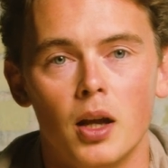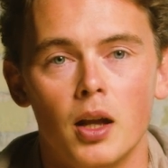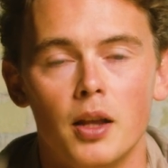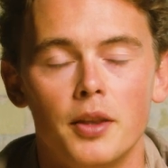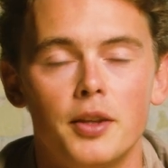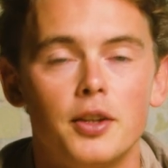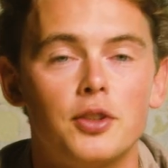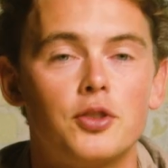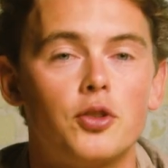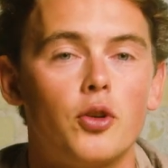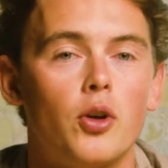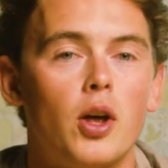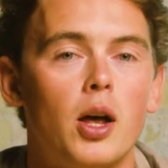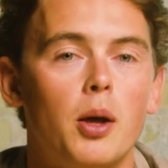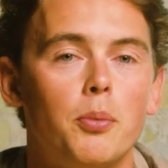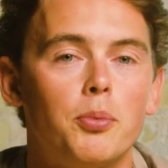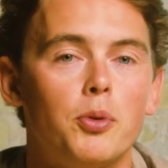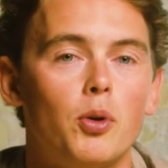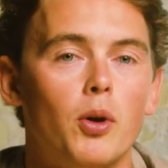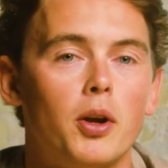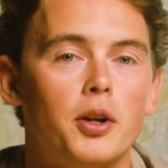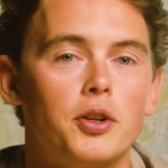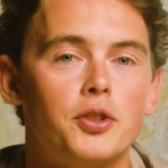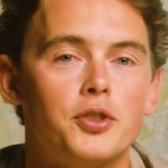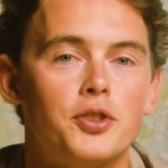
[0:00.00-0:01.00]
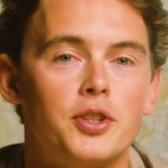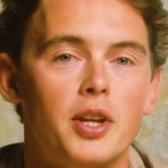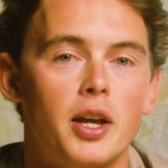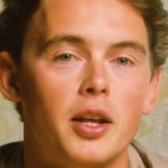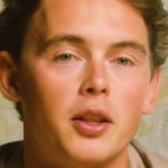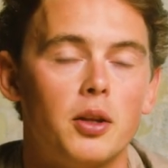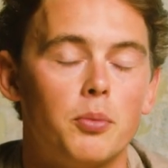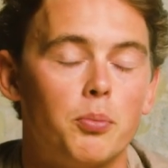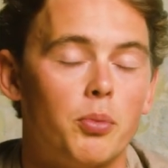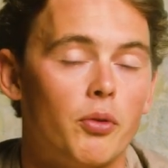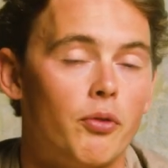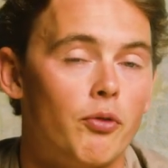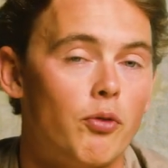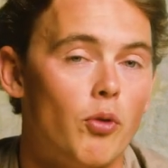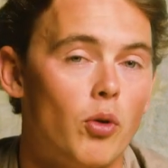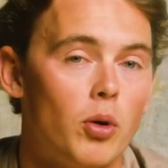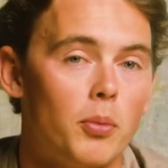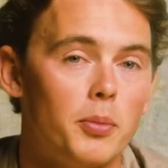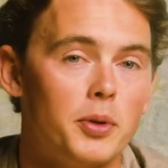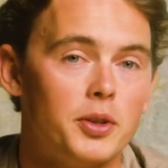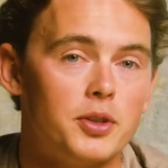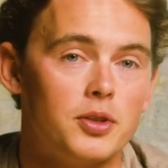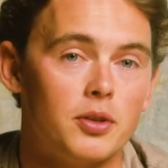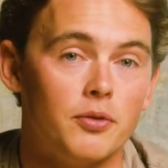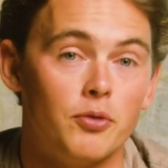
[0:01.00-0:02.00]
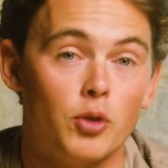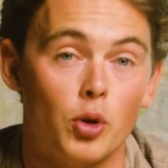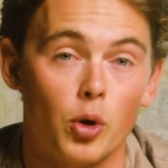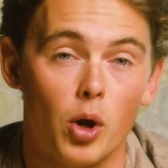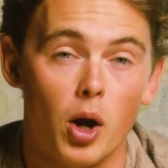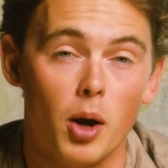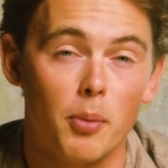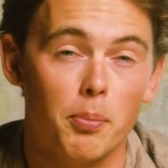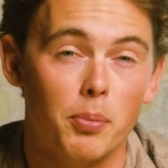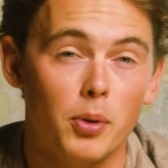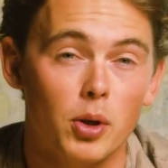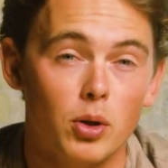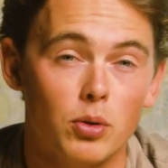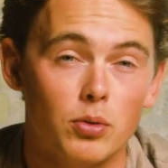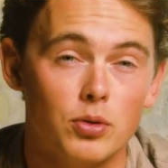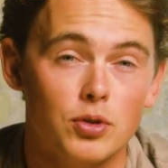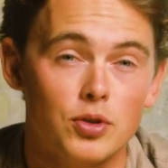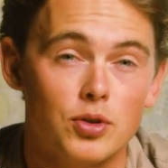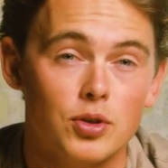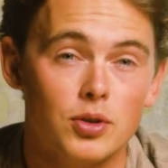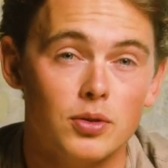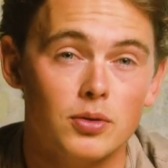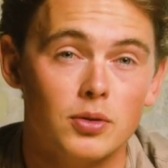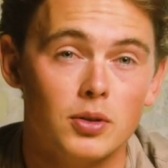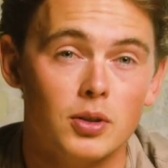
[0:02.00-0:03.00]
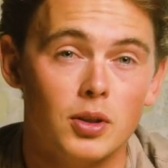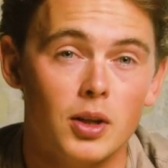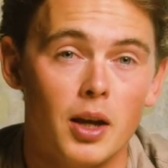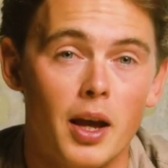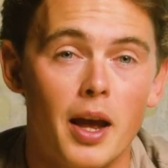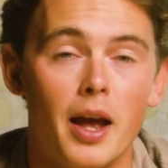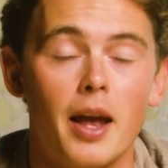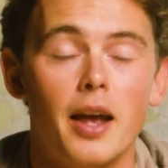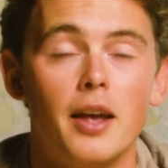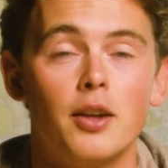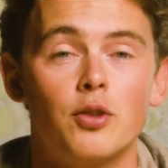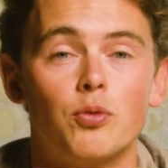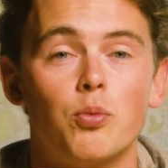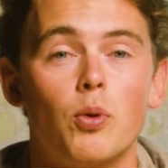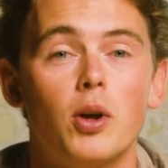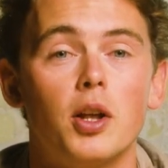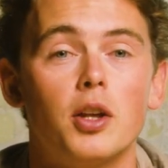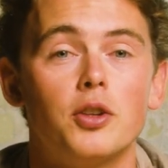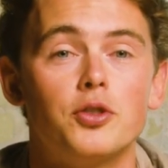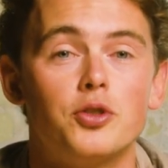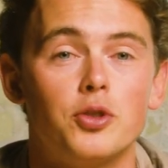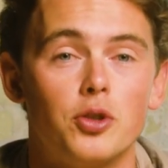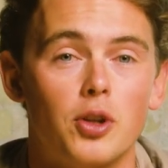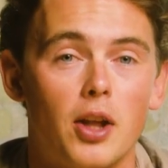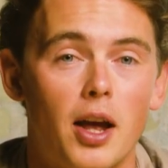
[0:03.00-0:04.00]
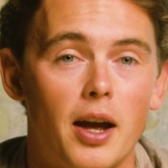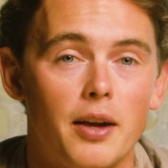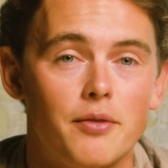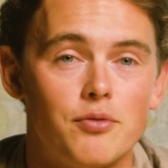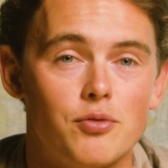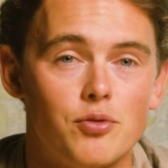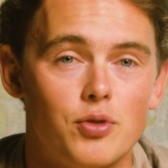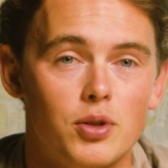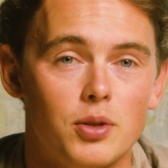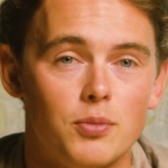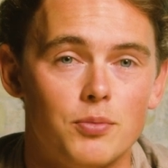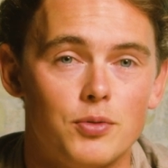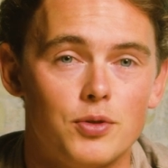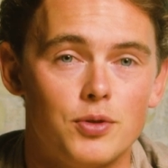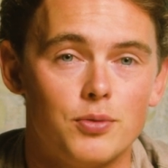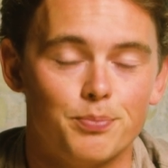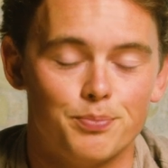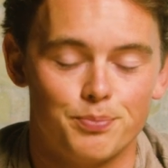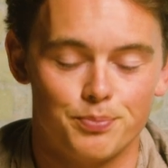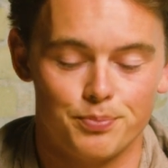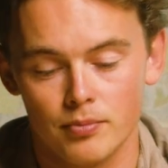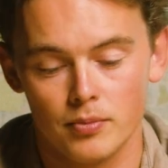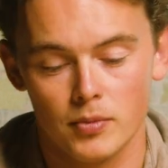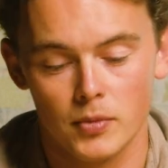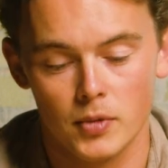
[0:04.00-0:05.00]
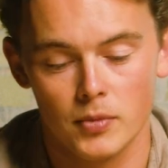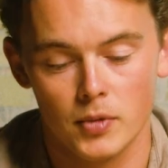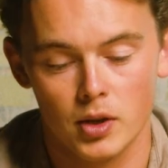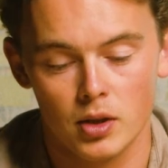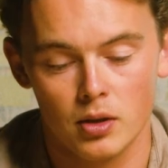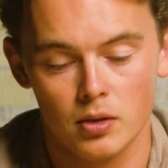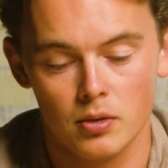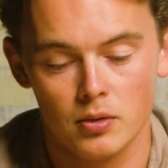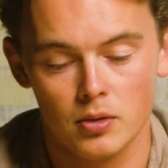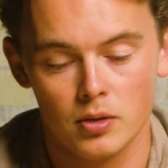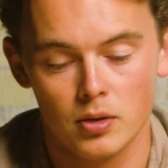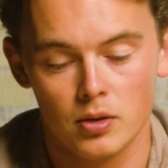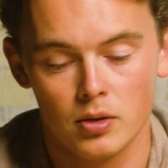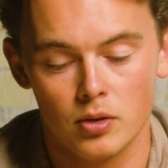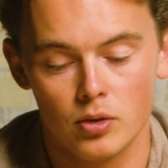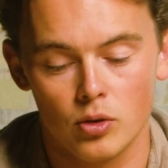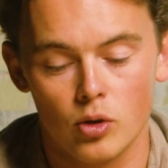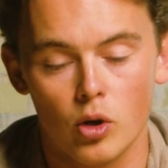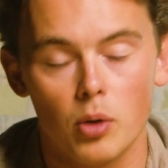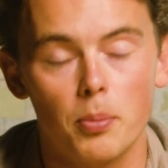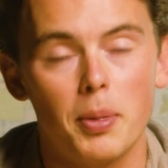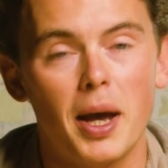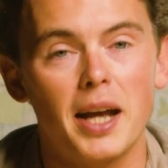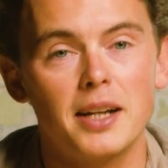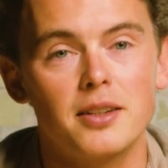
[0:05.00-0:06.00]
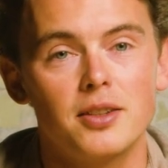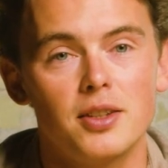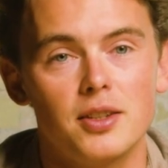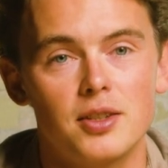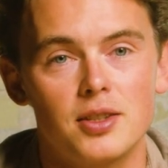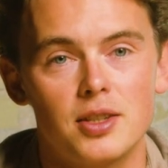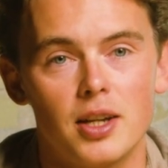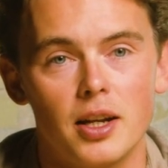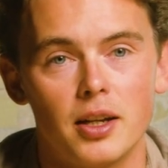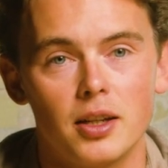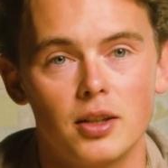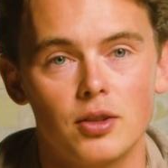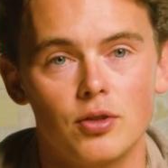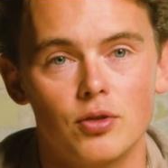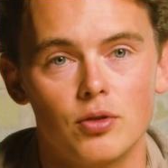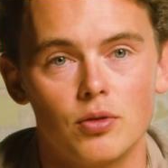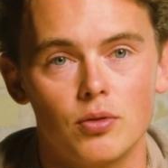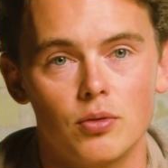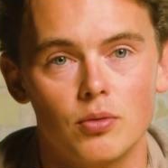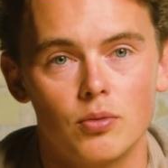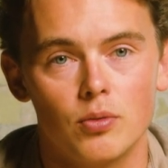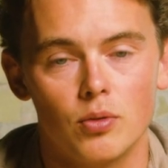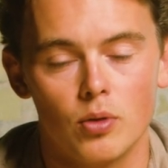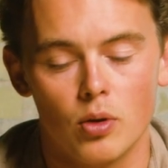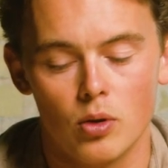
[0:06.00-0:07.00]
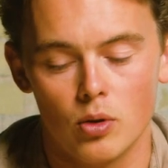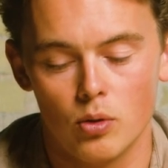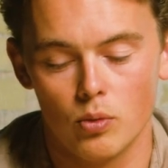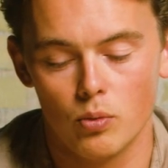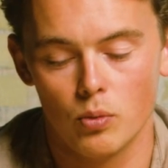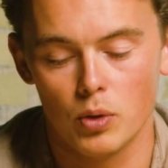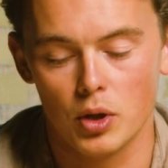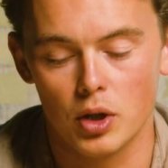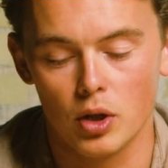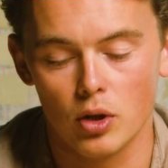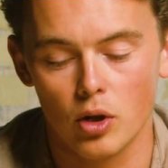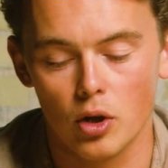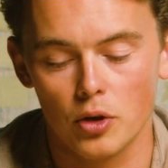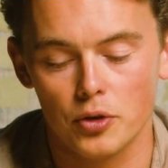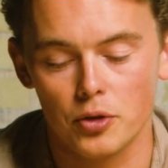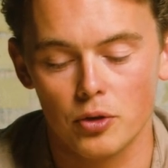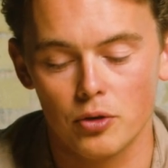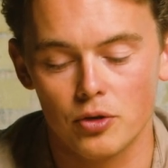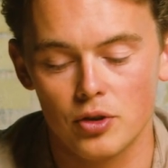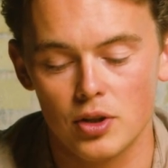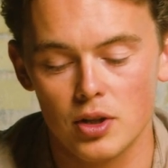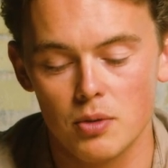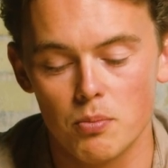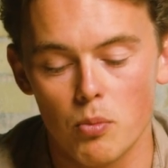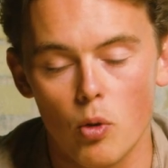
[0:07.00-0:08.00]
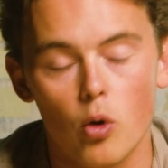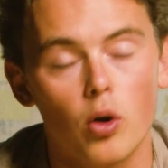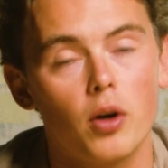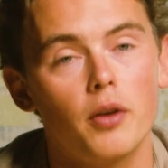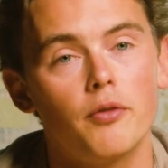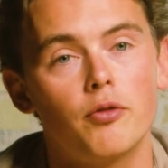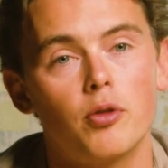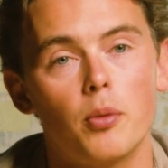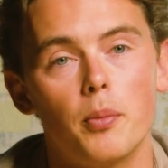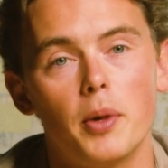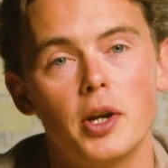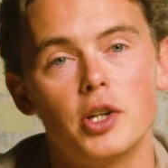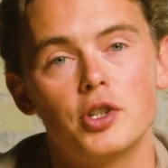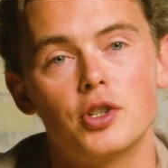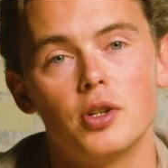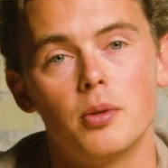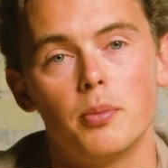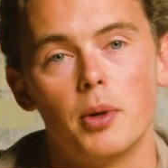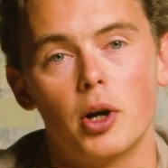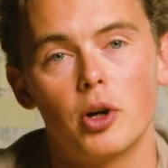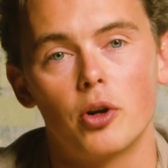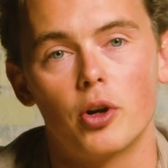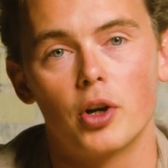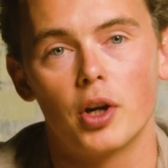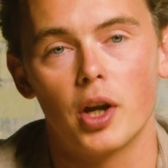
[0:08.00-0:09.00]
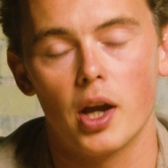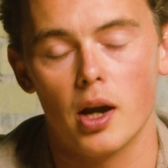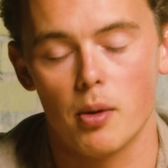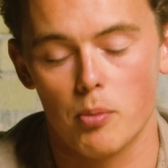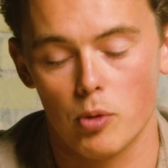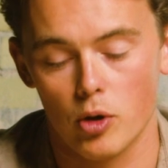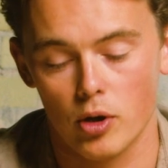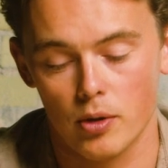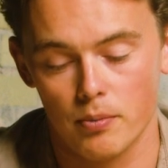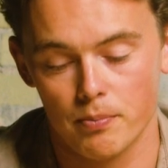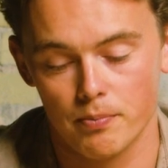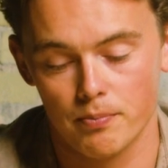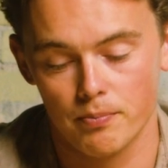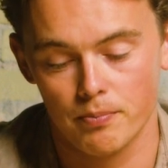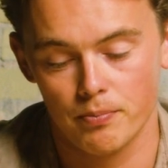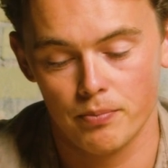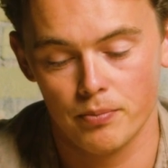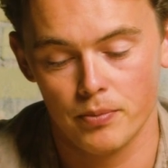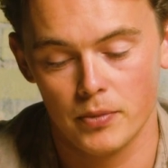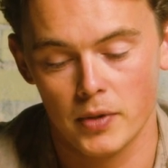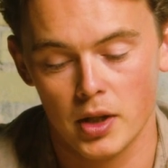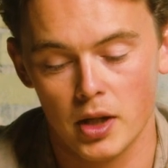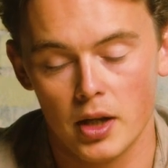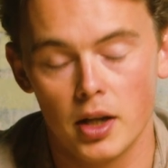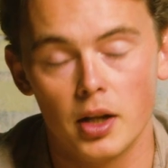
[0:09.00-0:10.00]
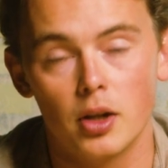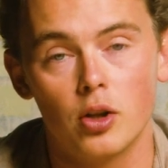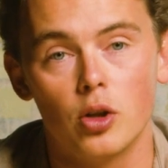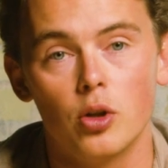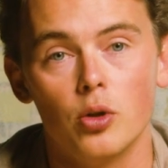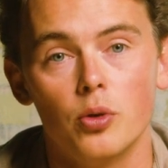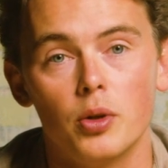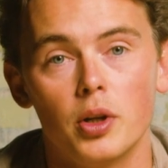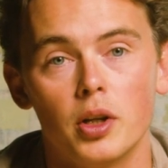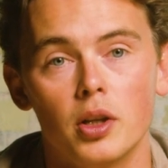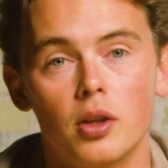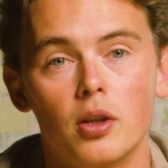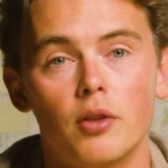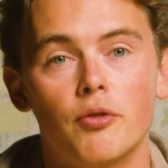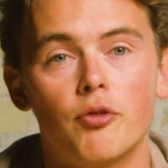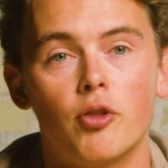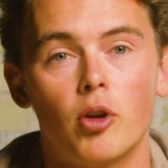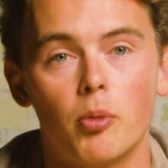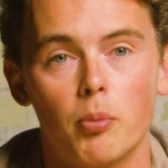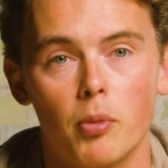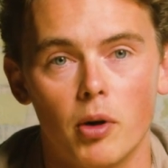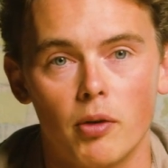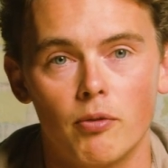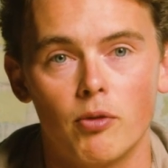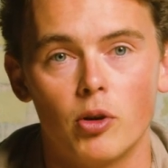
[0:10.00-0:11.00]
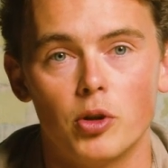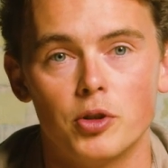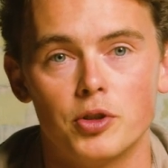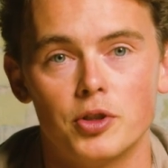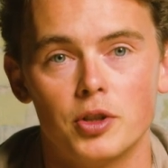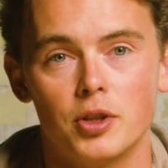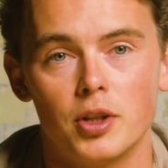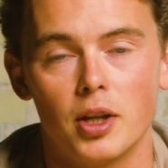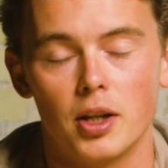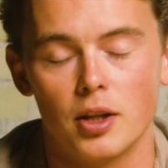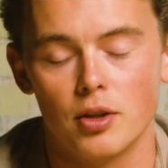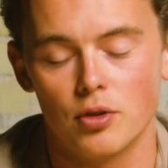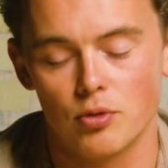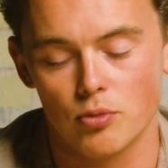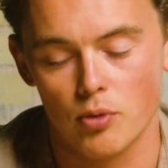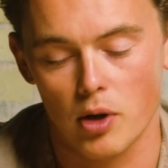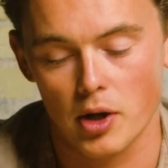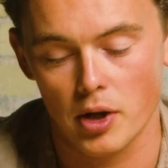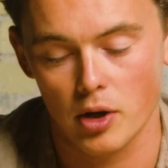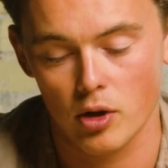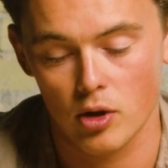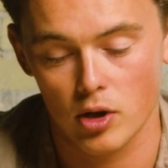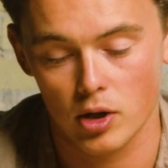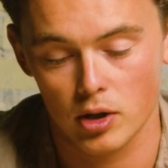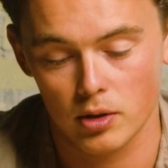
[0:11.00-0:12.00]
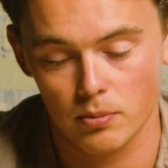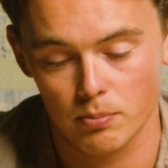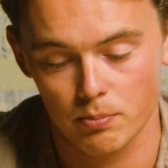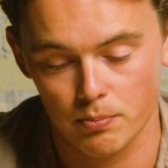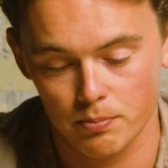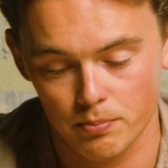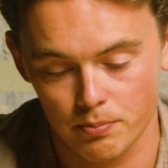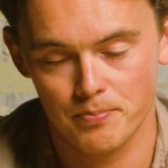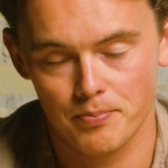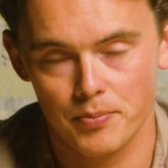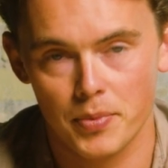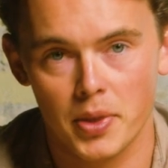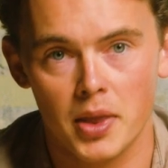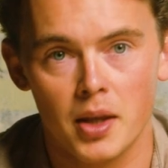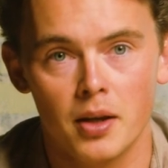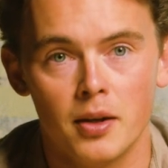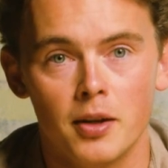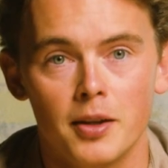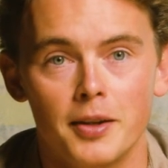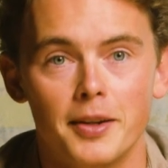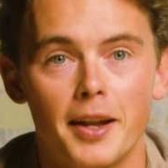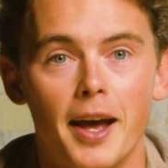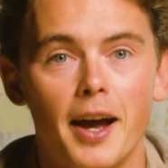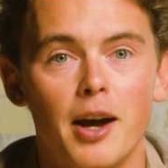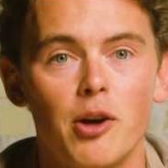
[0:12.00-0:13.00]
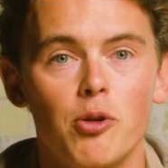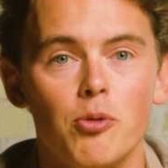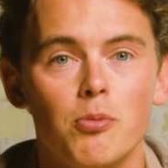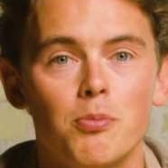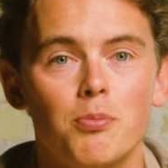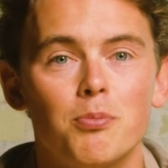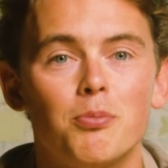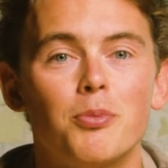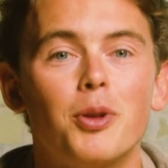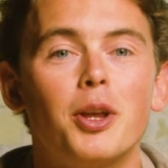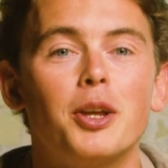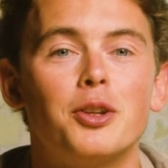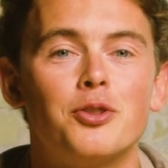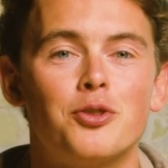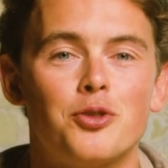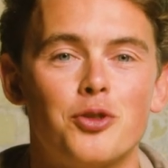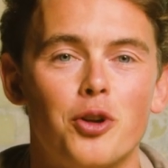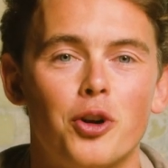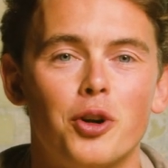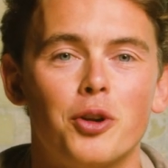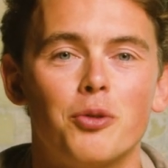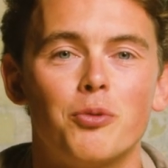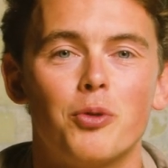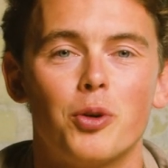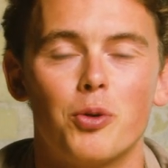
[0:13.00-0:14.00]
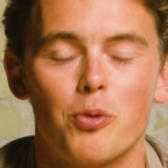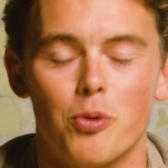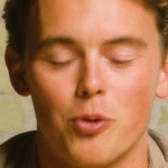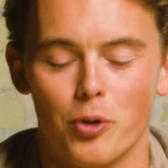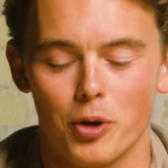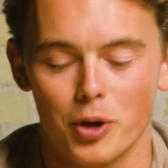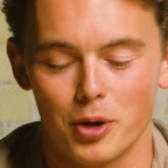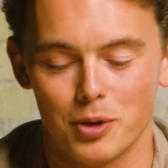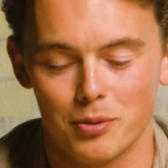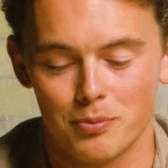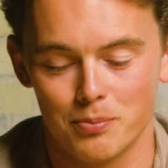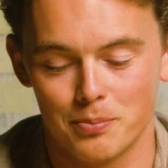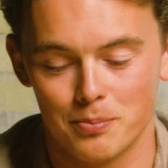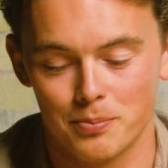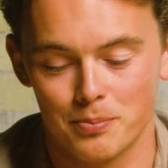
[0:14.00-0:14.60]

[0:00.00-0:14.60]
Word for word: This will help you understand the performance of your uploads as well as your live streams. Going back to the settings, we can also see more information about our camera including the firmware version that it's running on. Now, let's start a recording.